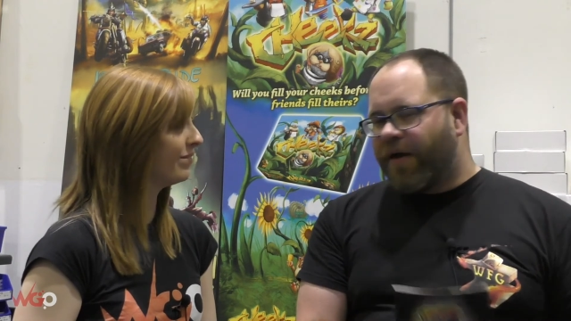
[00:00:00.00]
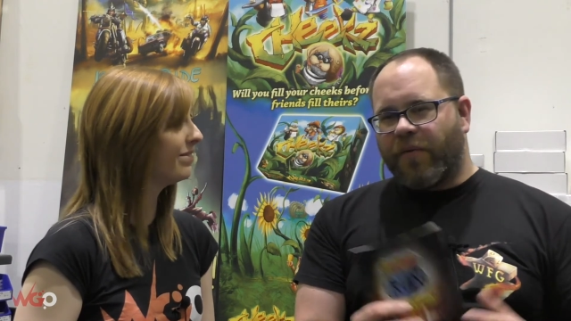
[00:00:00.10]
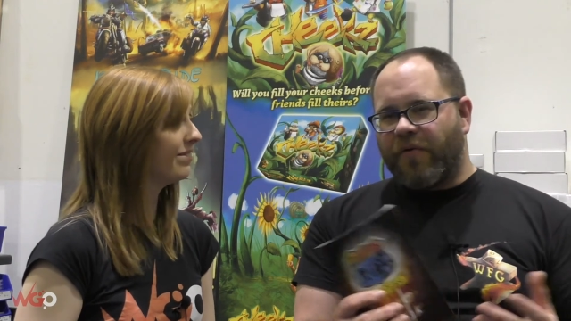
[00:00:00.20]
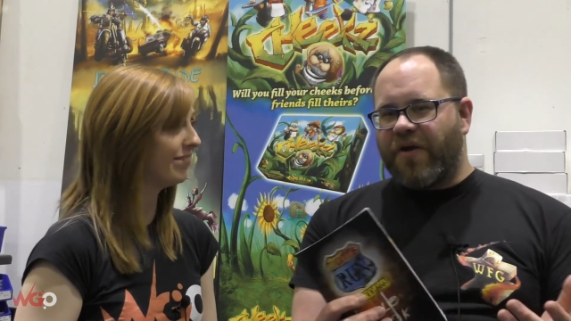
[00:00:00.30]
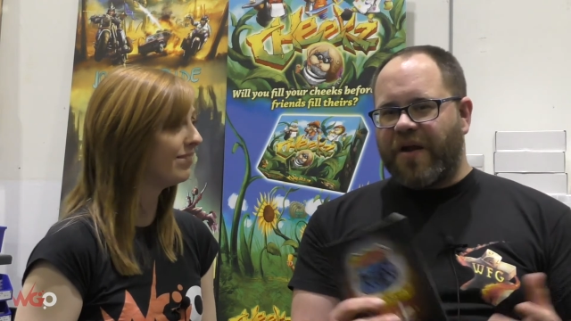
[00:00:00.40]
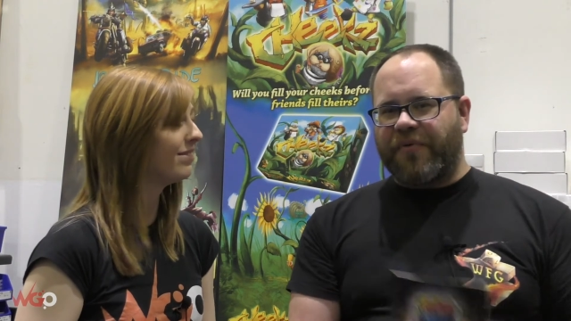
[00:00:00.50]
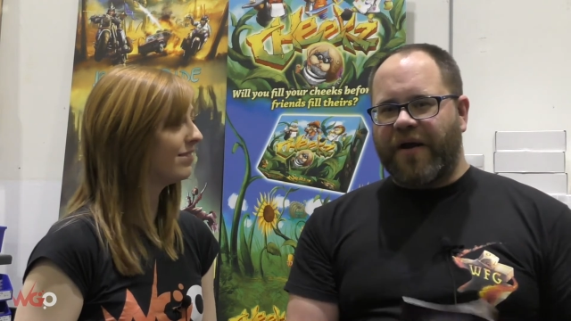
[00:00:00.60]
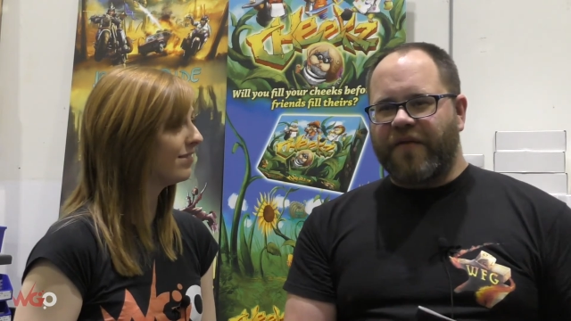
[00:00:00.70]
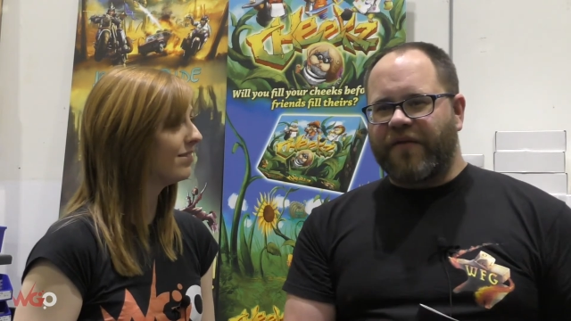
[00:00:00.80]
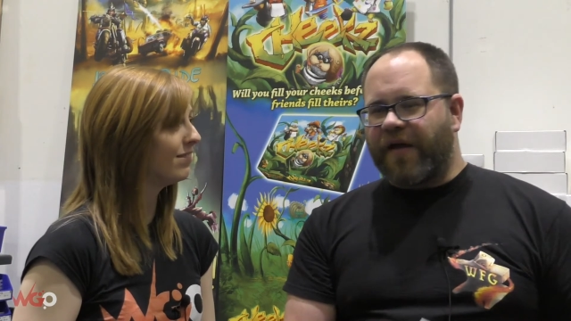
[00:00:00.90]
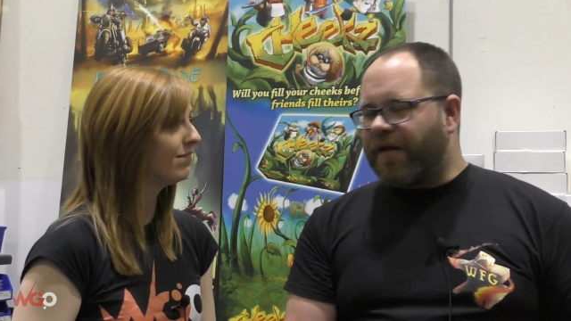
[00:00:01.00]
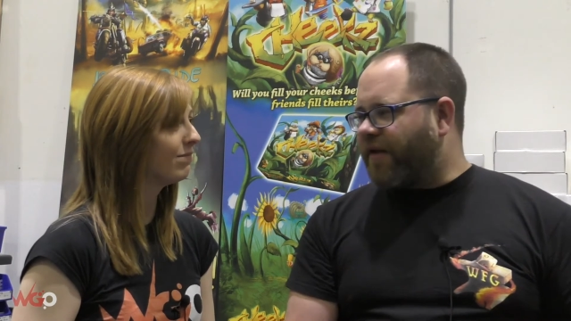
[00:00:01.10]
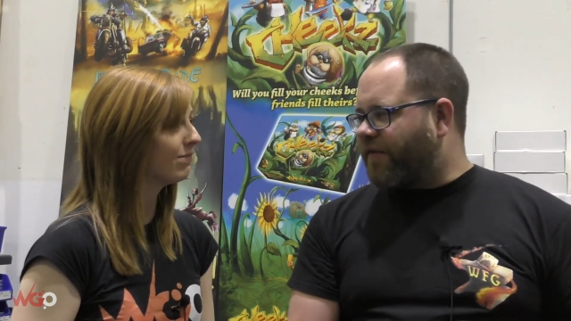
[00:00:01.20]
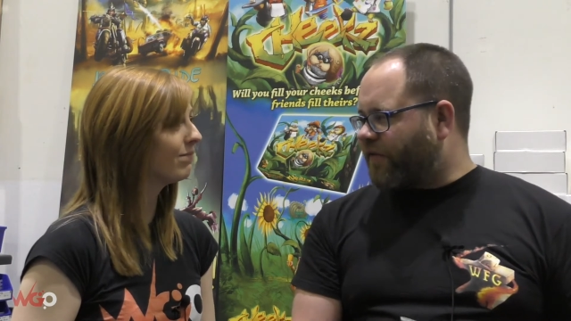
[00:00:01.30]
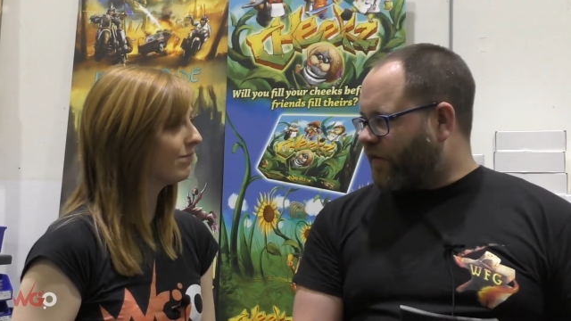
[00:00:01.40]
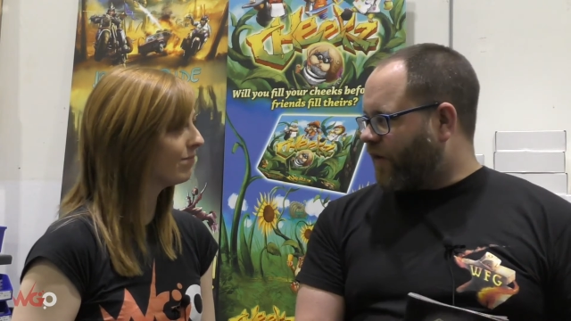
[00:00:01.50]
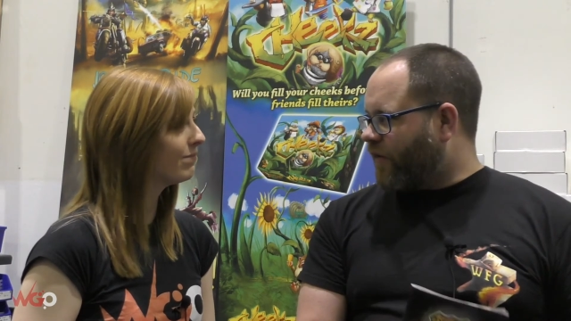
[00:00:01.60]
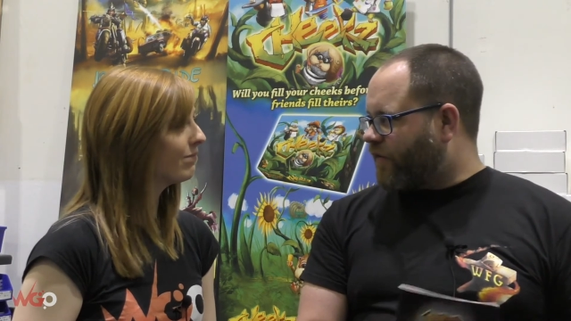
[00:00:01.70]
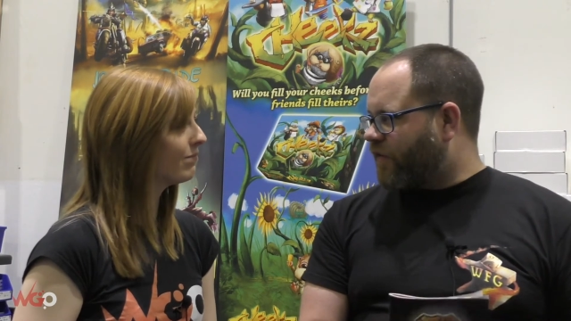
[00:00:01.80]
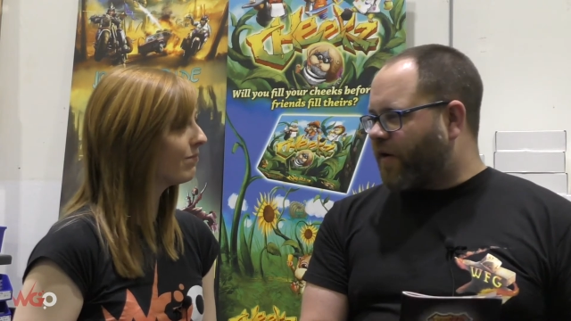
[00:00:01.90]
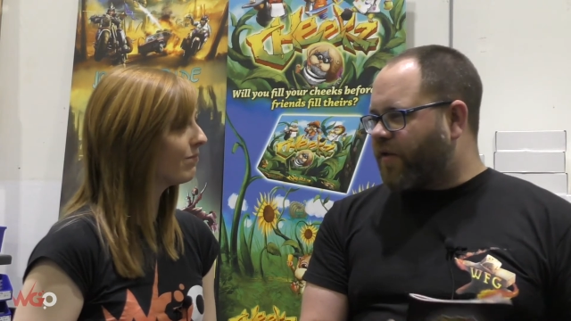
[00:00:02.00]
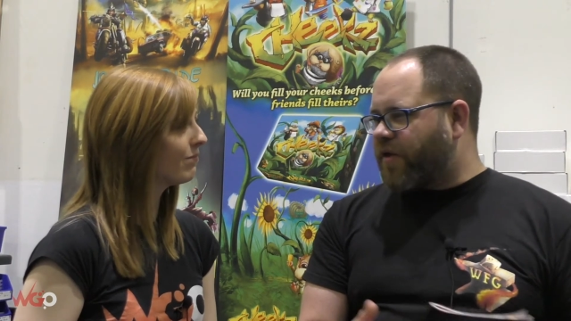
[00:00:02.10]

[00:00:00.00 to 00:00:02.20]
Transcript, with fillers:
Speaker 1: We're really proud of it, and it's It just goes to show